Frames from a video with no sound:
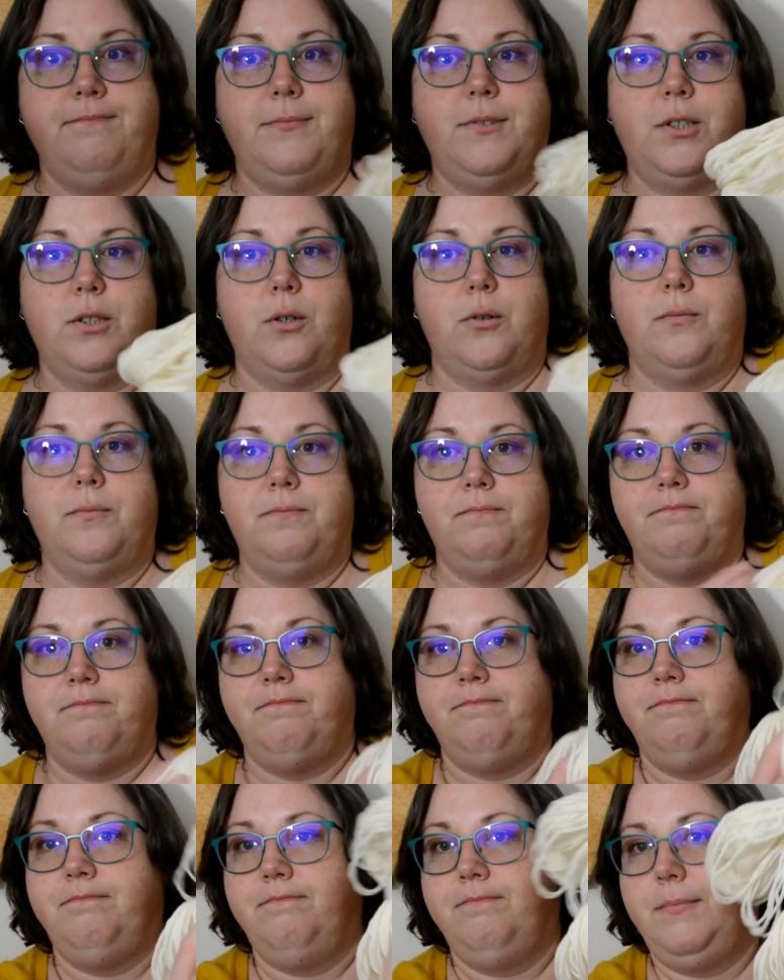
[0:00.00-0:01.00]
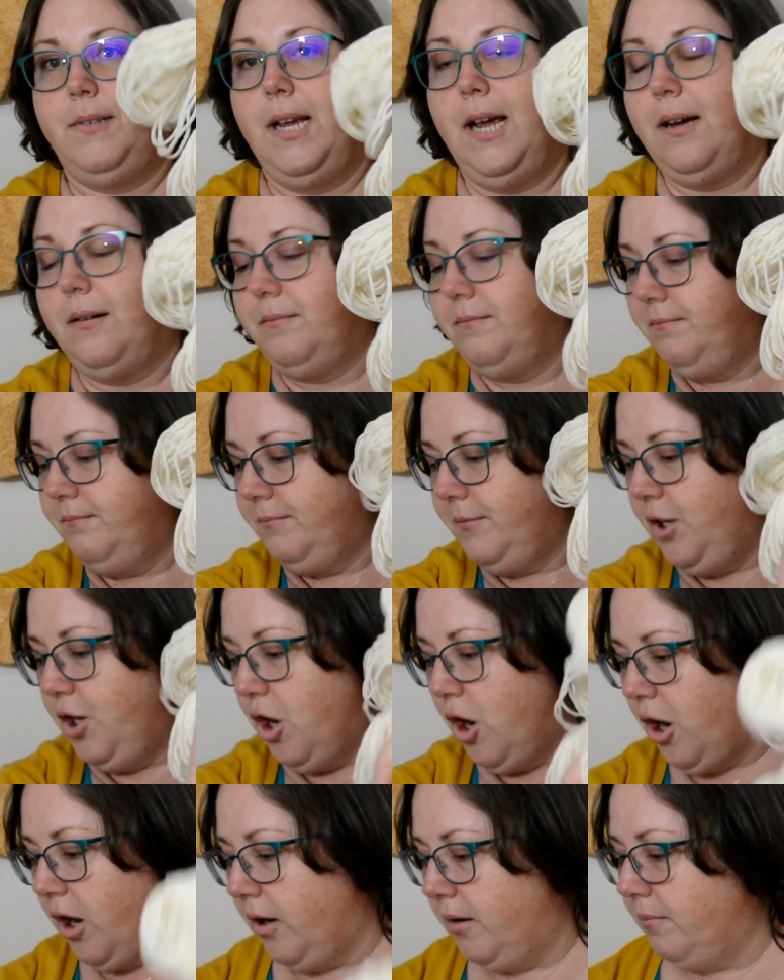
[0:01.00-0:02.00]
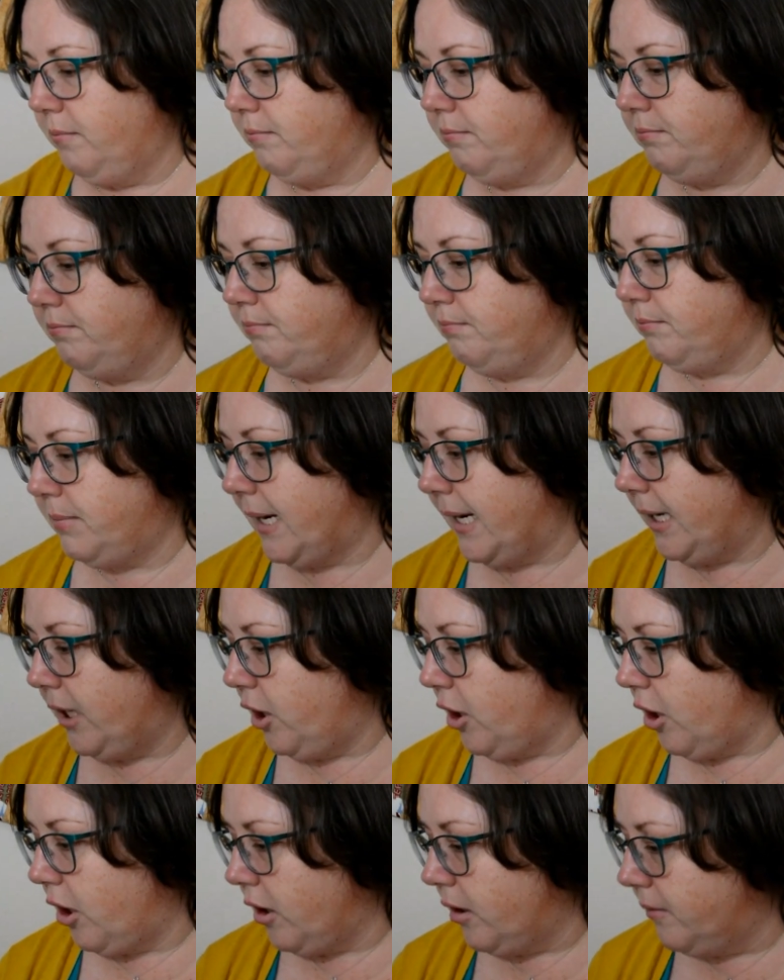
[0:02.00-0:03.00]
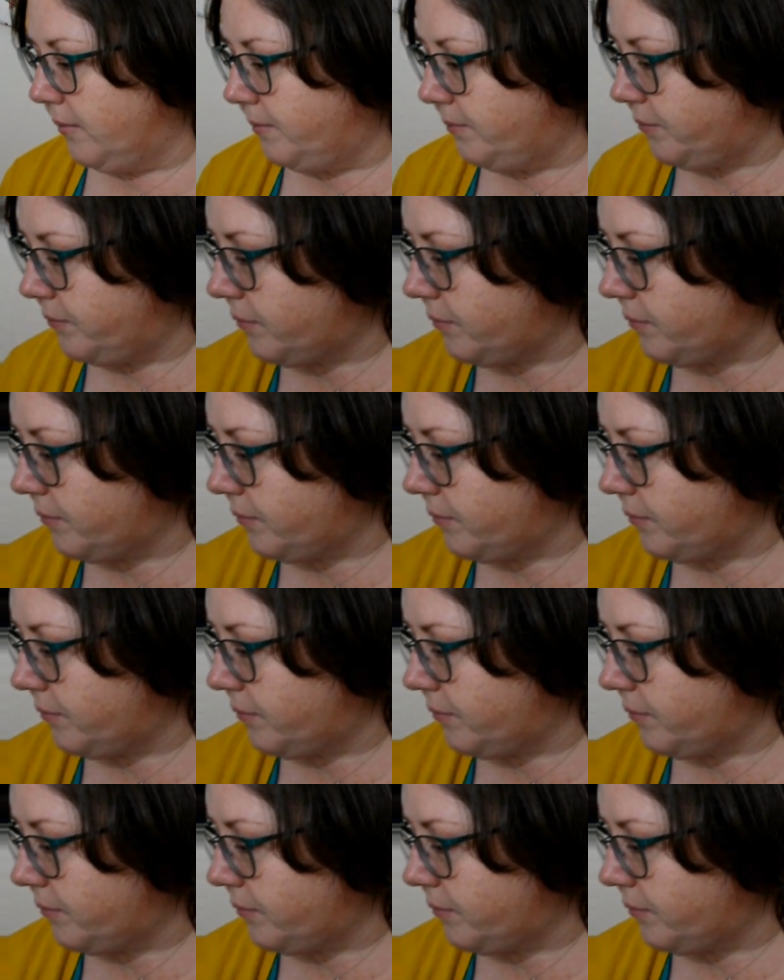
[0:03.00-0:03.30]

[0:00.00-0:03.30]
So, yeah. Yarn. Blank yarn.